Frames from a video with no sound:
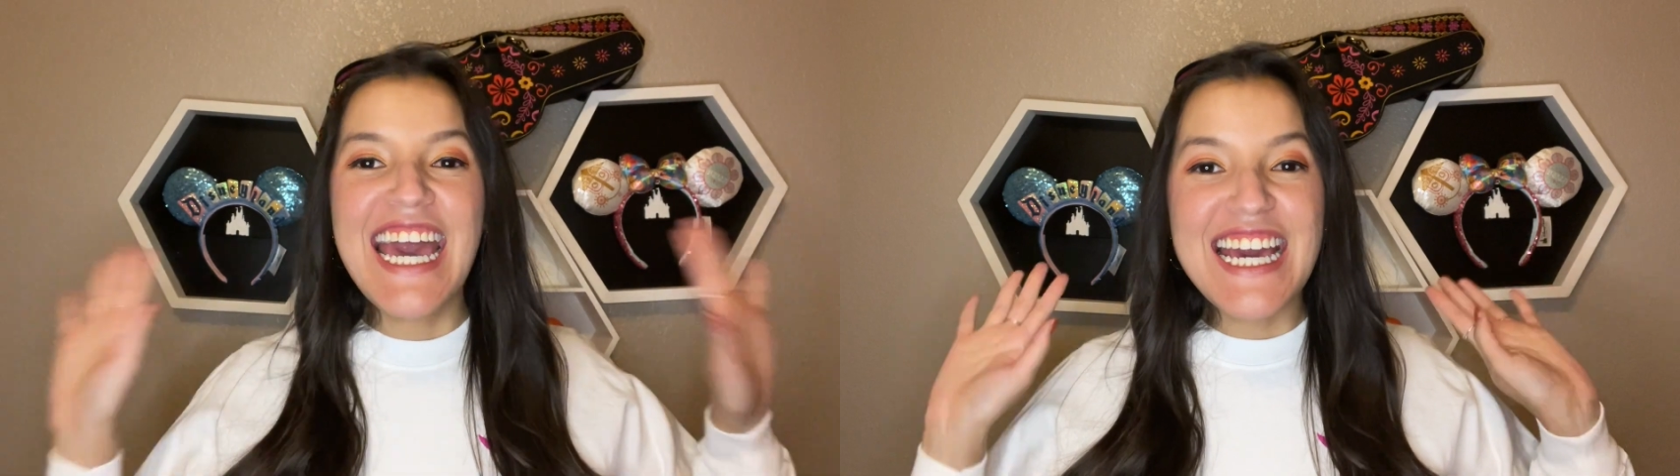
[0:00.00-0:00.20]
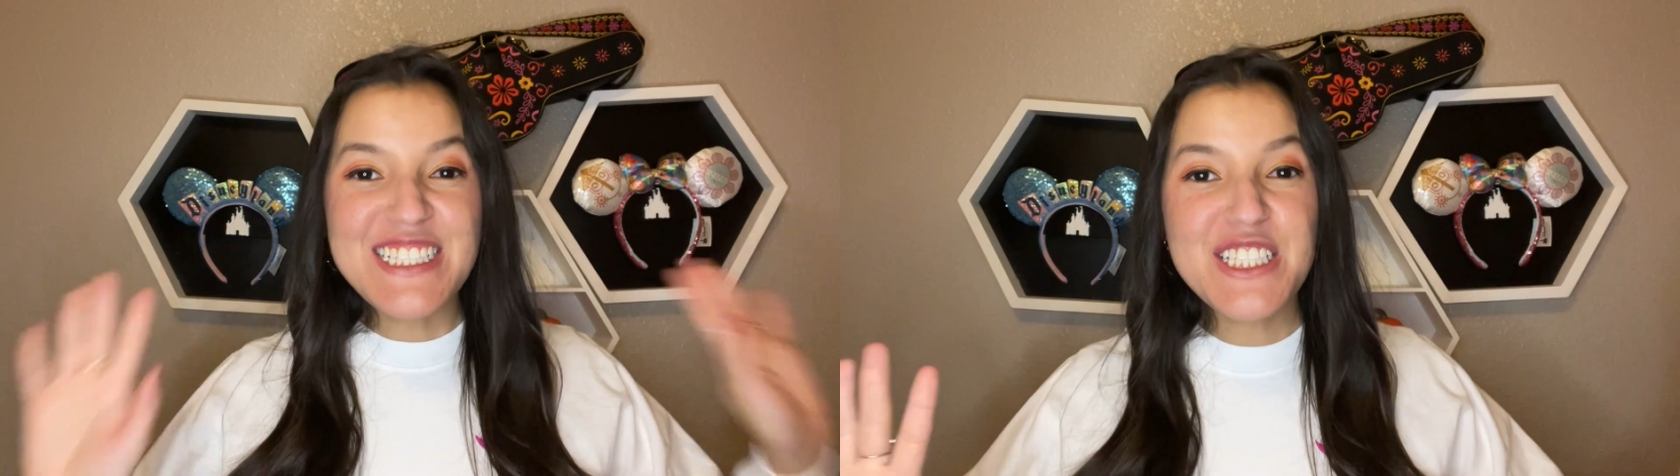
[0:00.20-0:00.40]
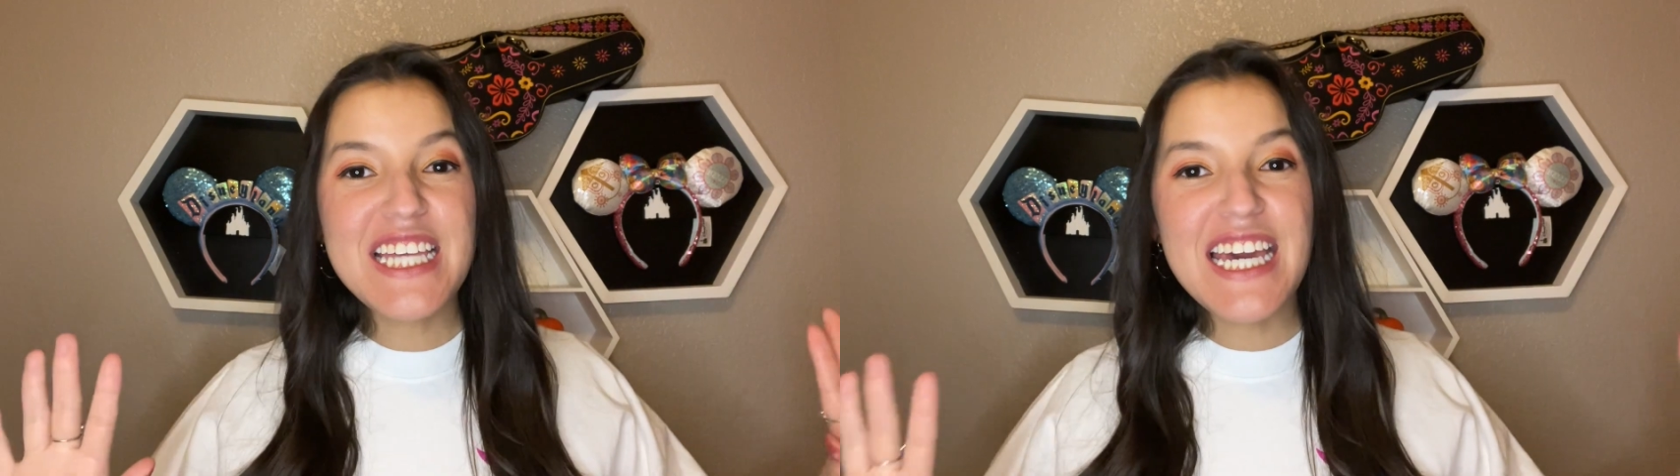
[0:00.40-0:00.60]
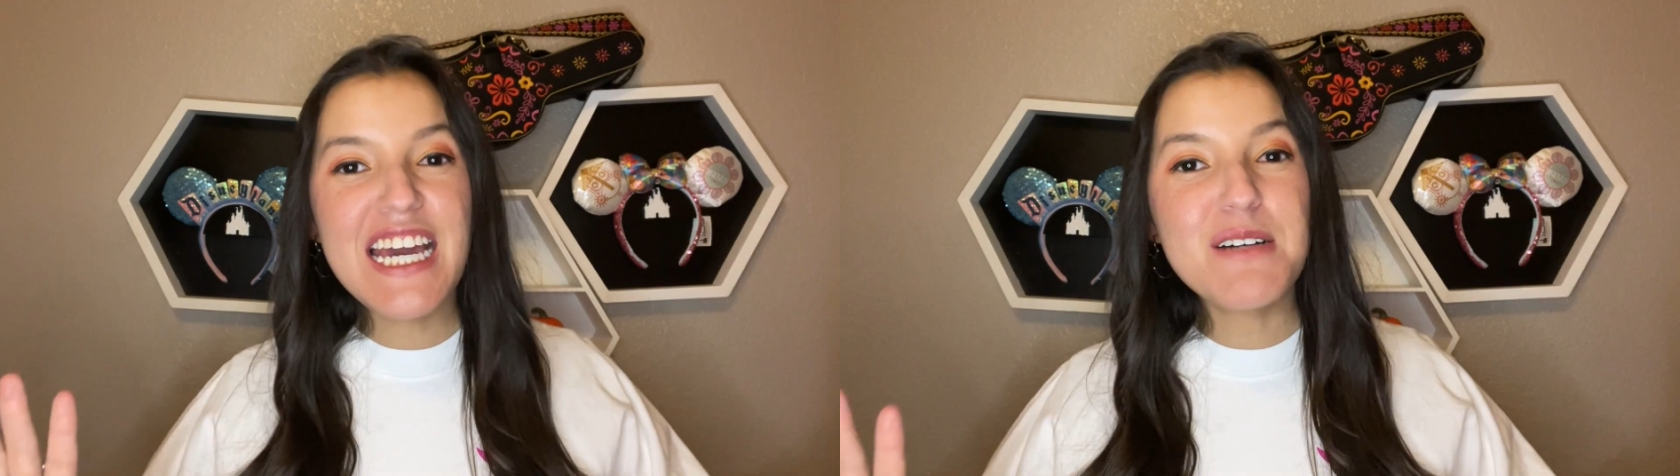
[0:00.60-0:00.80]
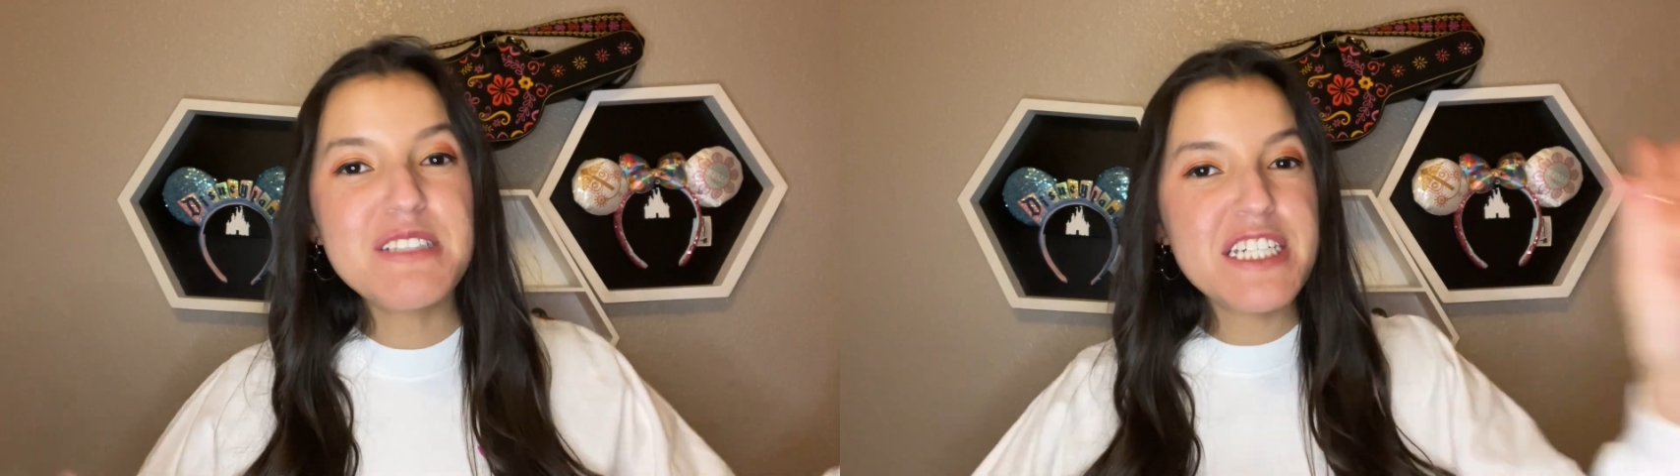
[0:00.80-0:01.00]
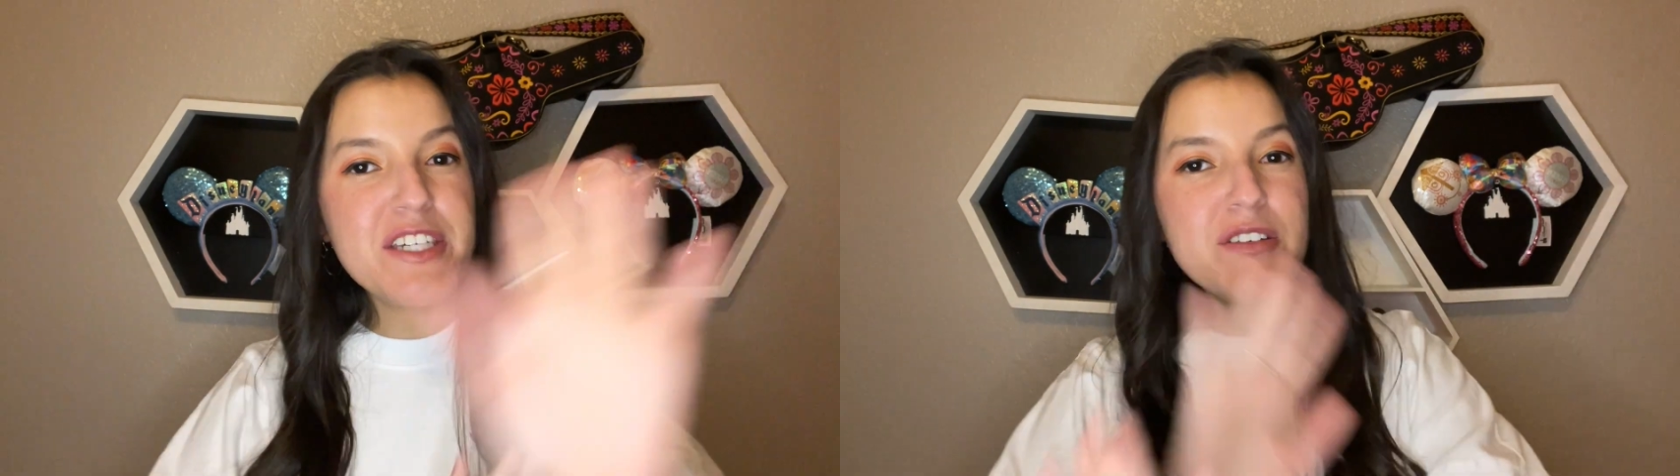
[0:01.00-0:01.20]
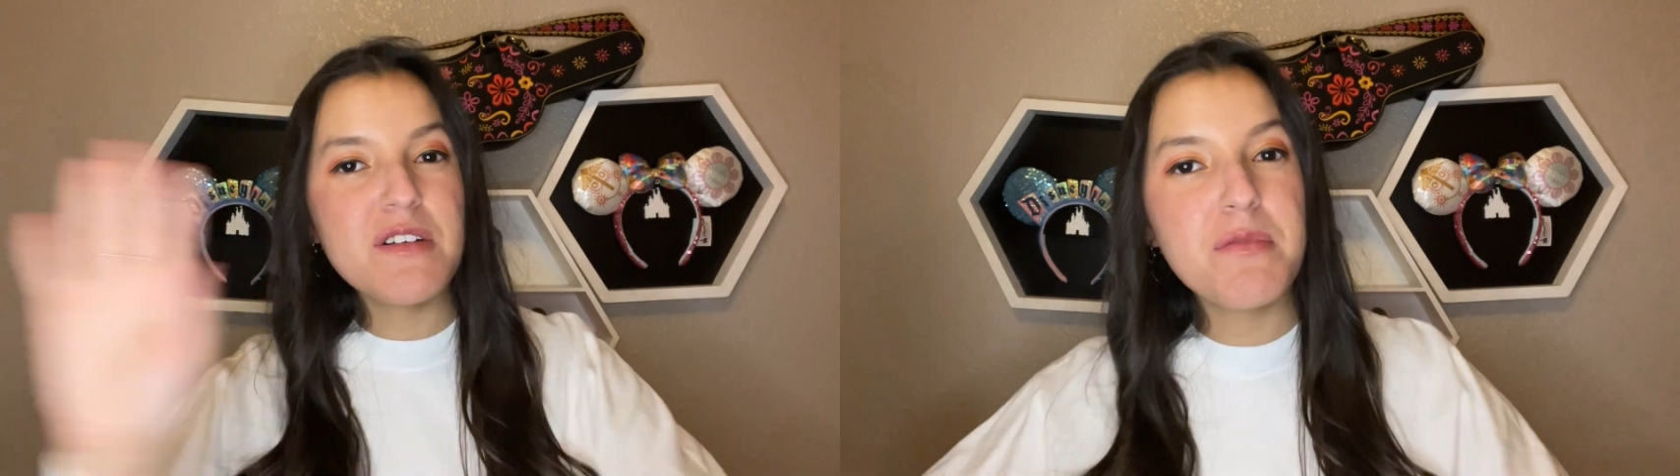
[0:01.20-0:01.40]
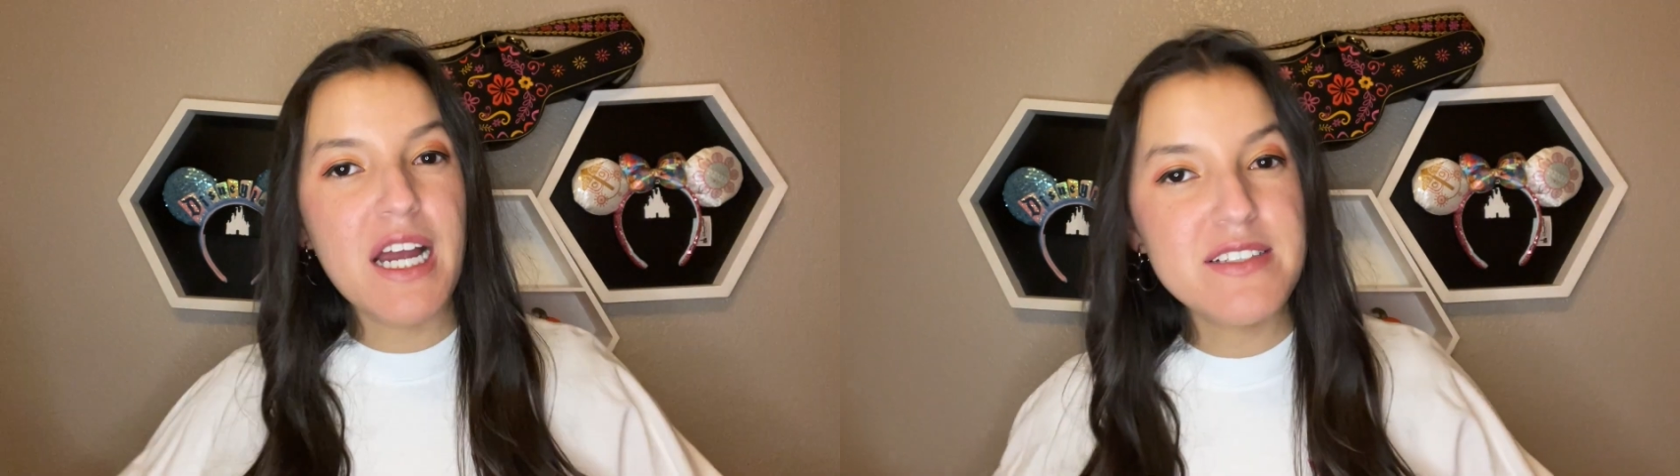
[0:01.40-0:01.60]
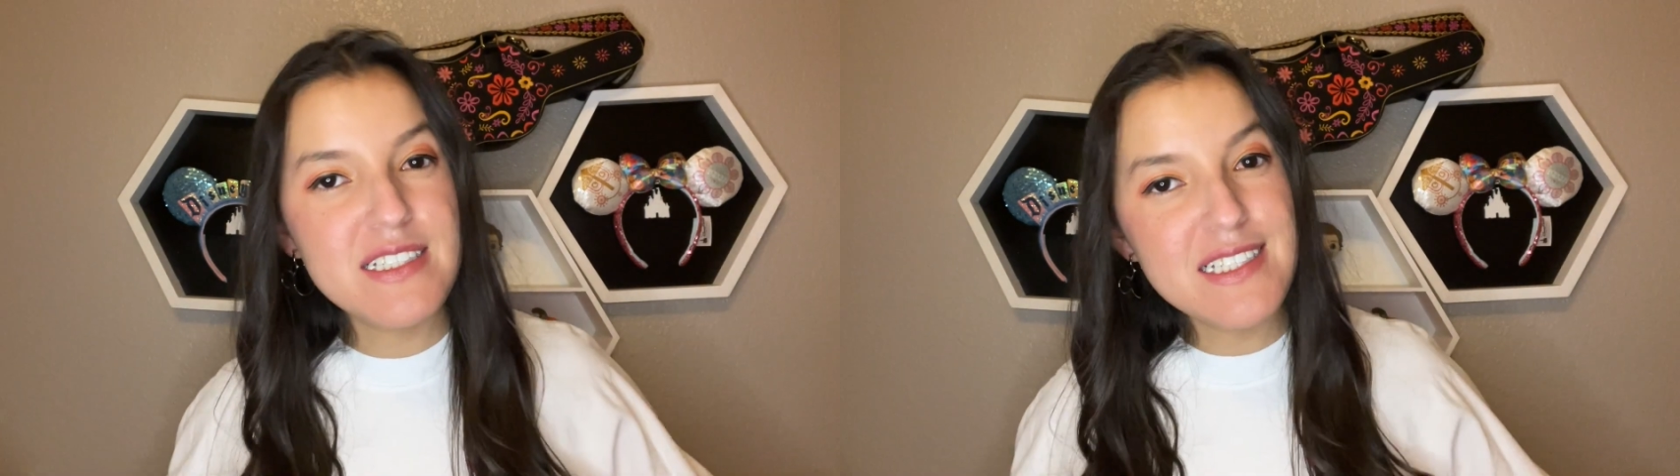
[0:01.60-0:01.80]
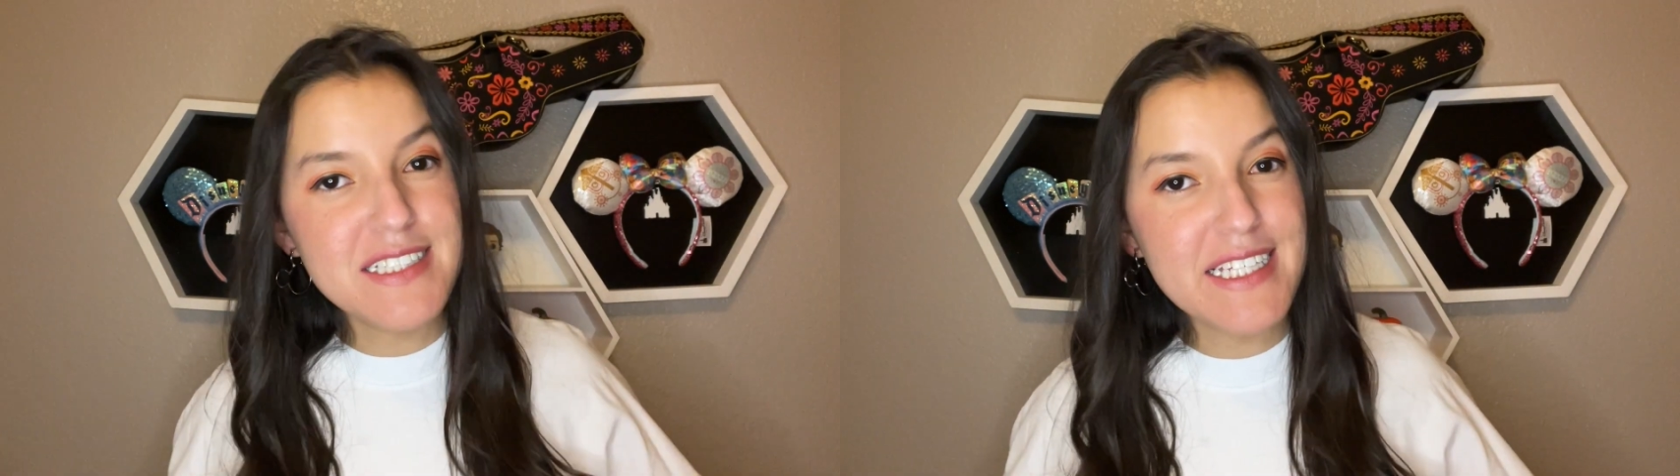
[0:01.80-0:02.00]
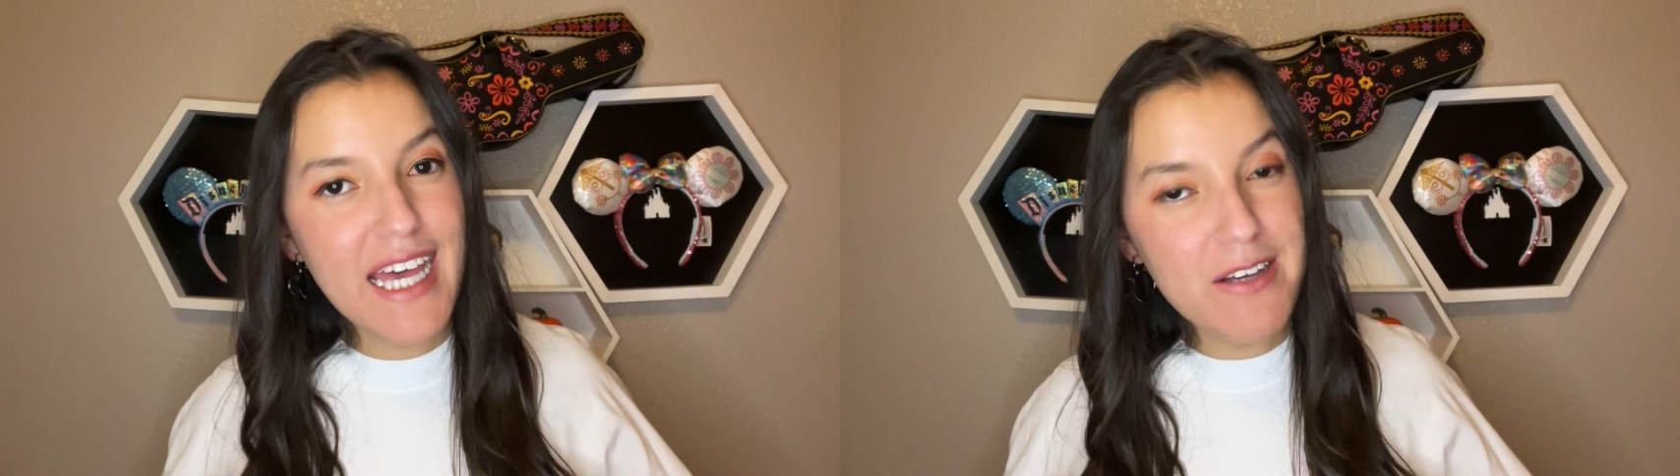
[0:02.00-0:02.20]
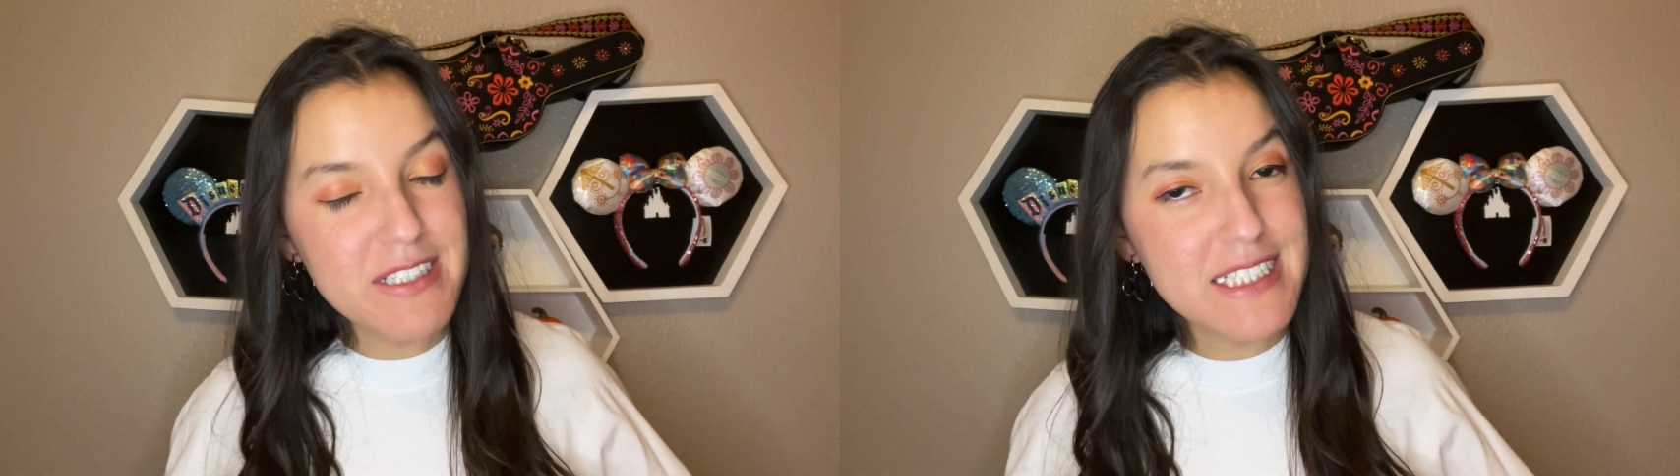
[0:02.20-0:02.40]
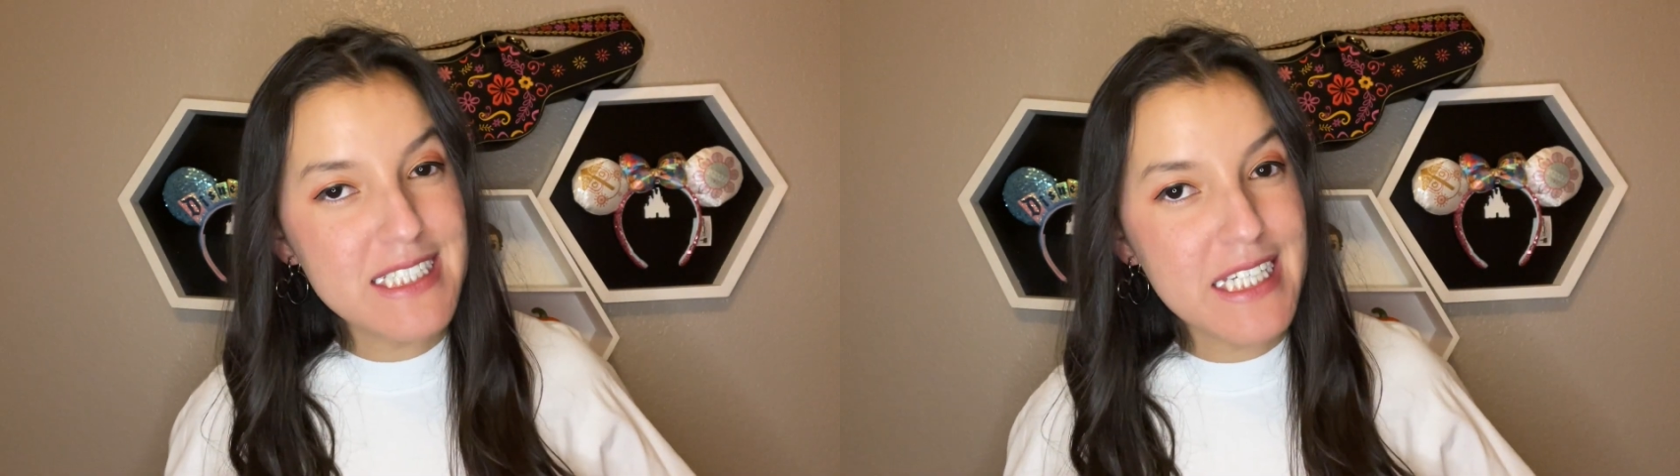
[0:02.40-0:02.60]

And today I'm taking you around the Disney outlets